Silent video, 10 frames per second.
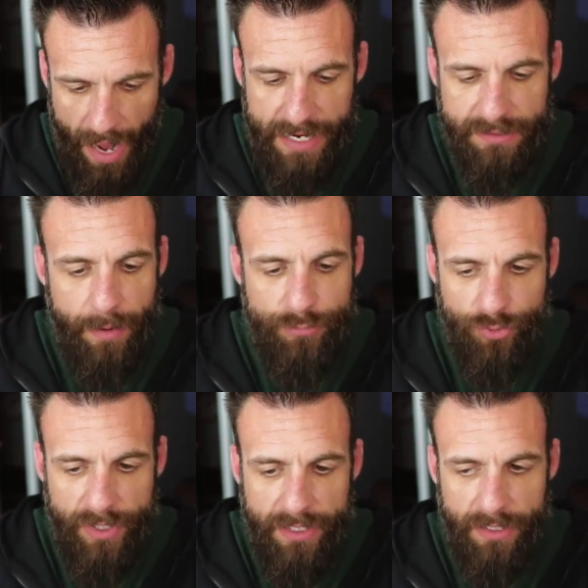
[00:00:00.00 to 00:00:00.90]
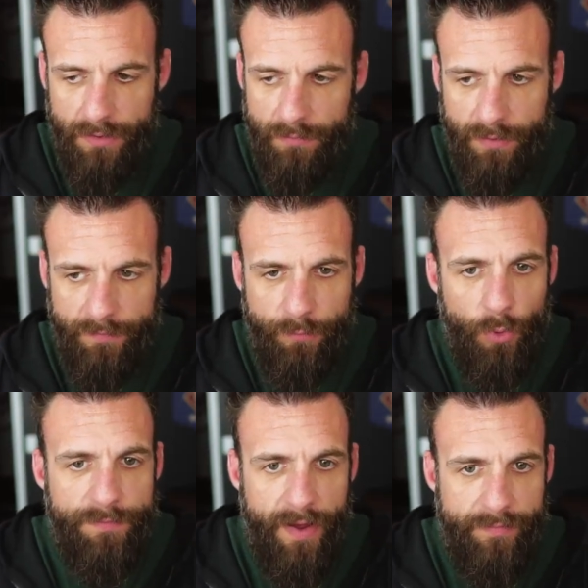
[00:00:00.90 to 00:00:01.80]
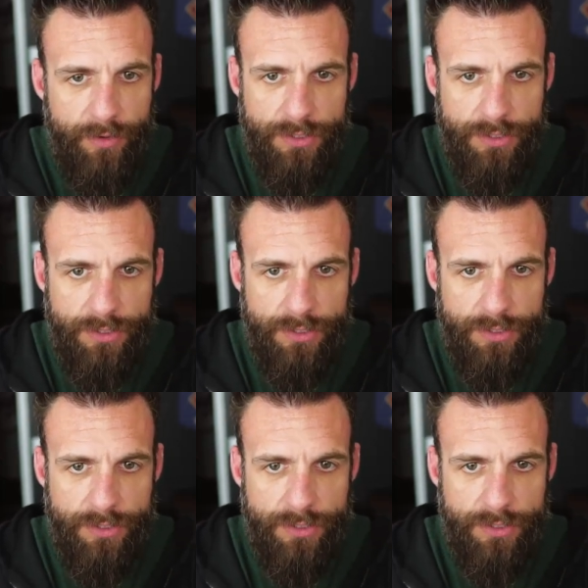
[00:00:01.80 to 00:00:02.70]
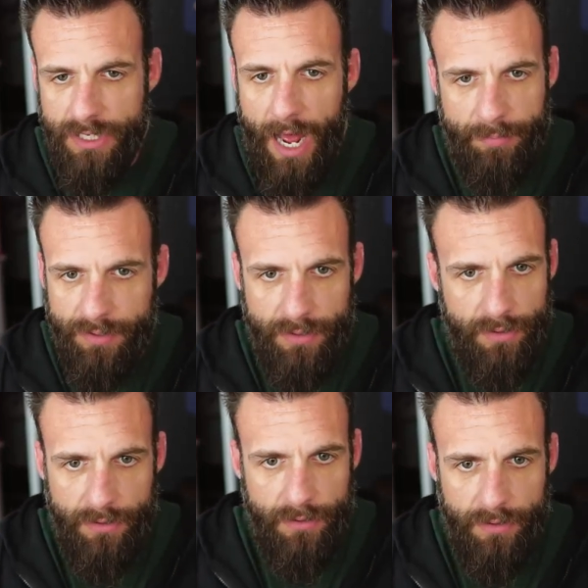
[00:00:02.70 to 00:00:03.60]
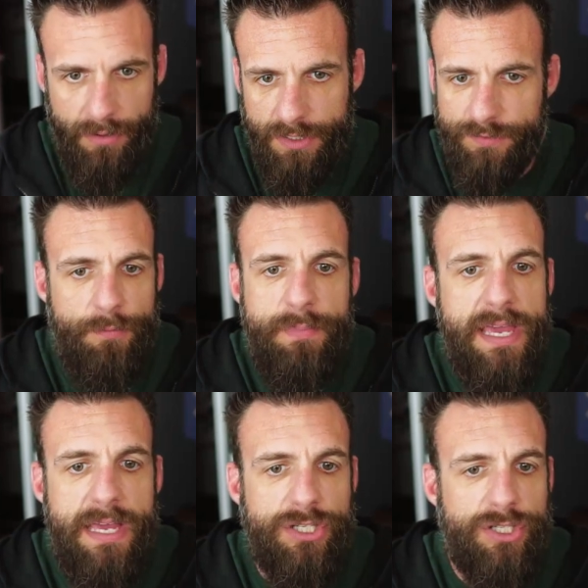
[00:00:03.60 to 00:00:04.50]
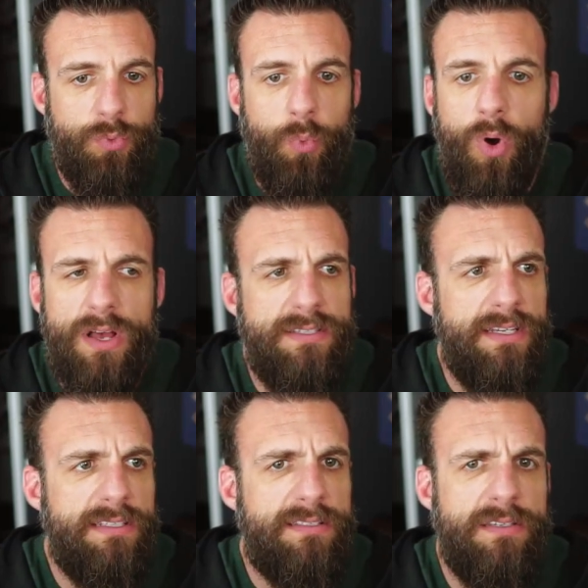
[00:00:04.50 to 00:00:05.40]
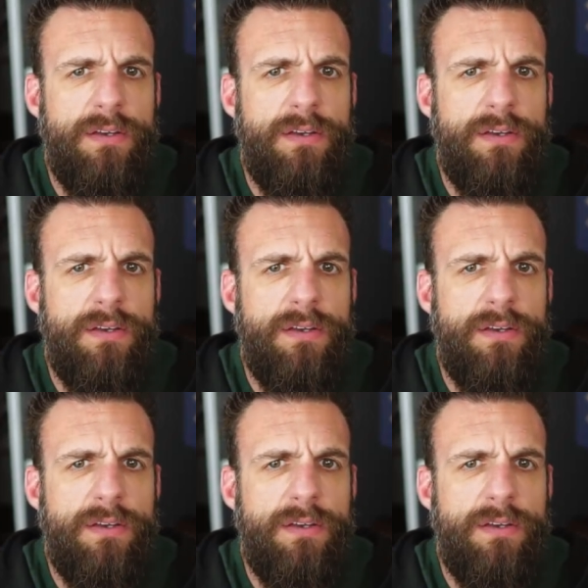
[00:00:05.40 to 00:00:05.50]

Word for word: stopped drinking like four or five years ago. I just stopped. Because for me, it just wasn't,